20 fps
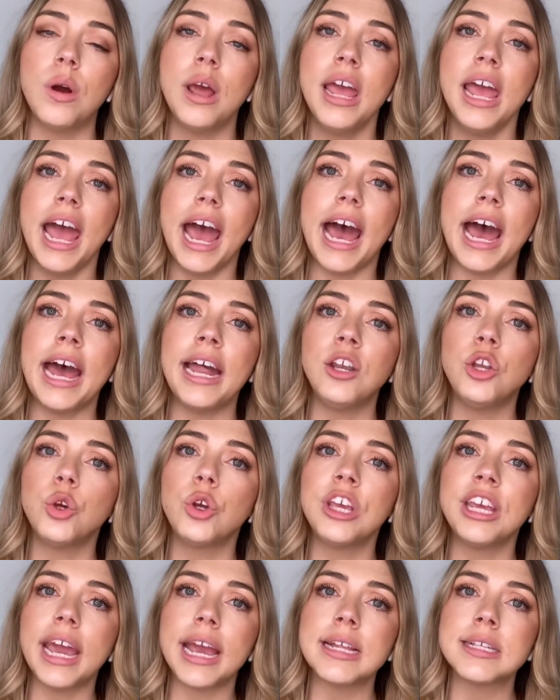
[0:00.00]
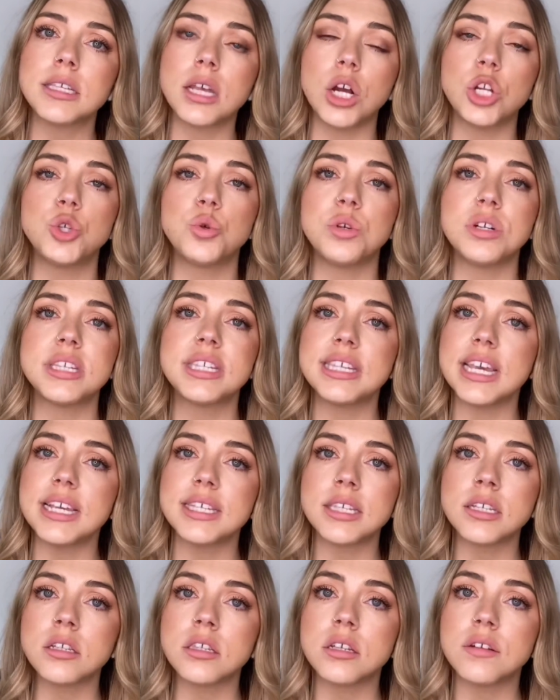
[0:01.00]
and you can get in touch with
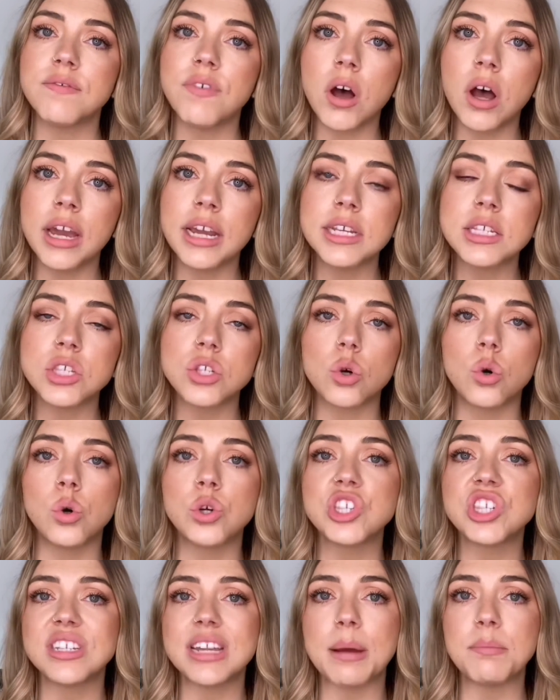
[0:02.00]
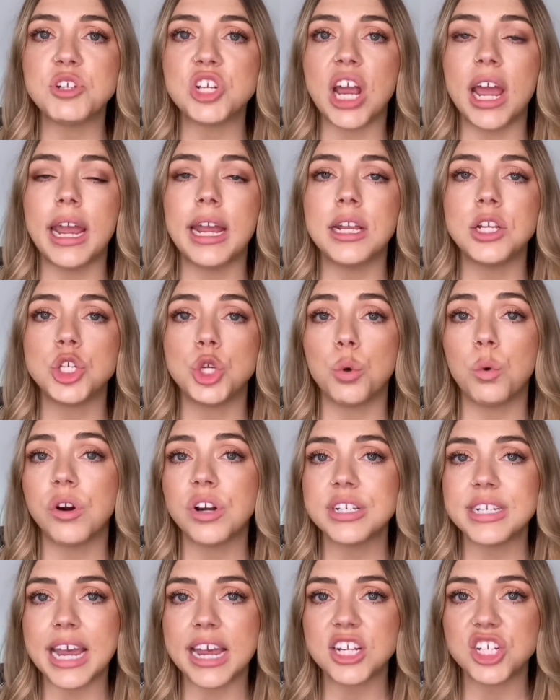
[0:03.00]
Citizens Advice or Step Change, who are a
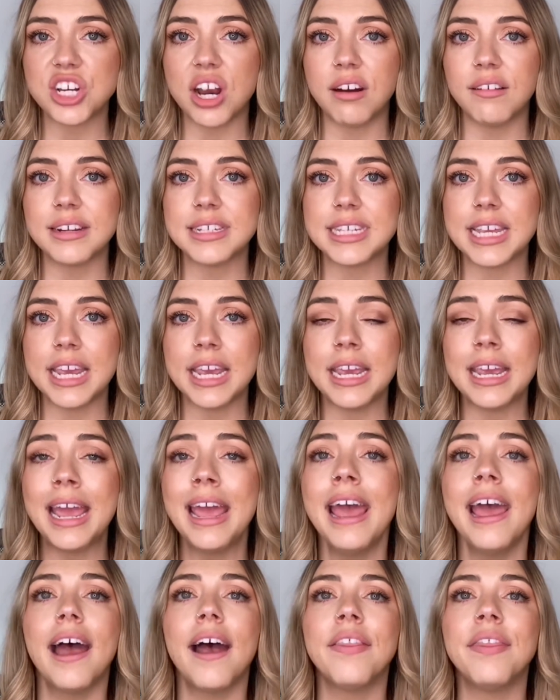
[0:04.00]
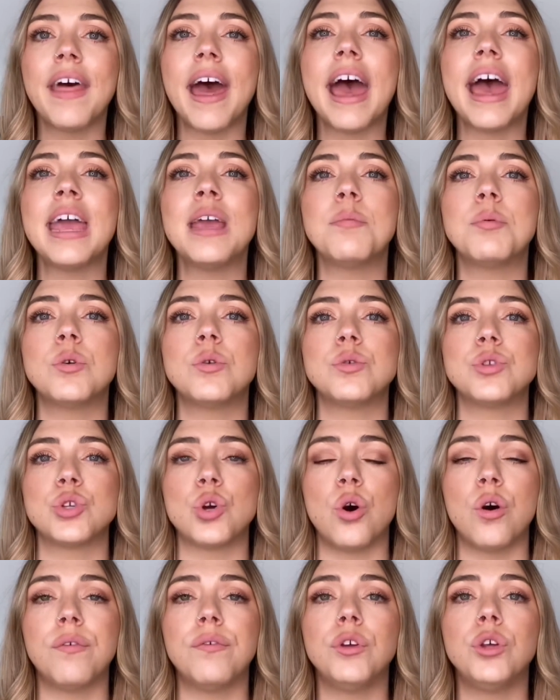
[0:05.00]
debt charity, and they're able to
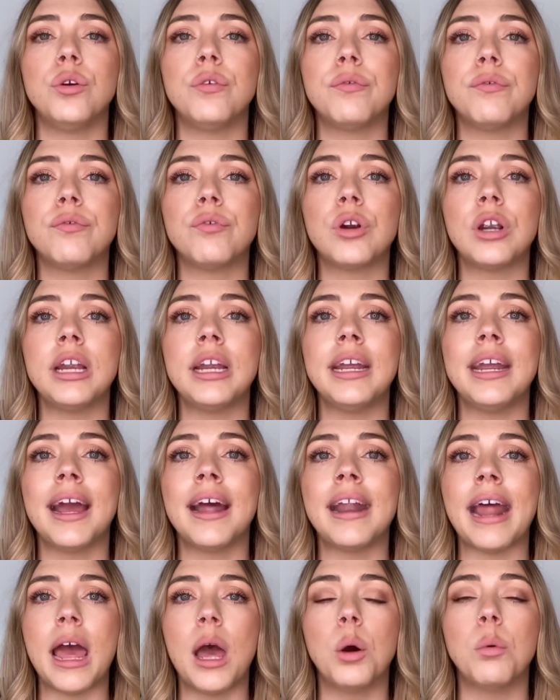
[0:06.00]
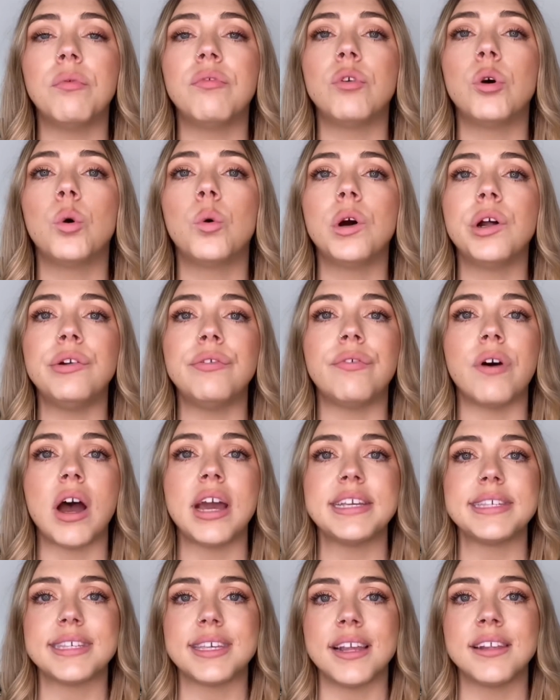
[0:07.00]
offer you free and helpful advice
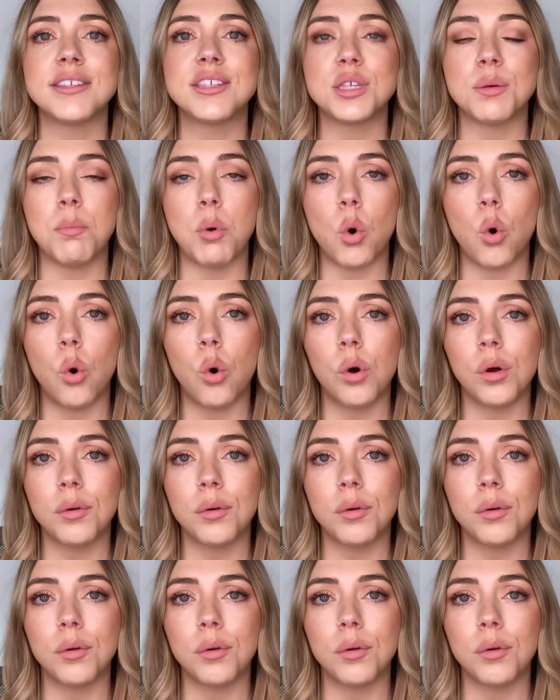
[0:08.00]
and support.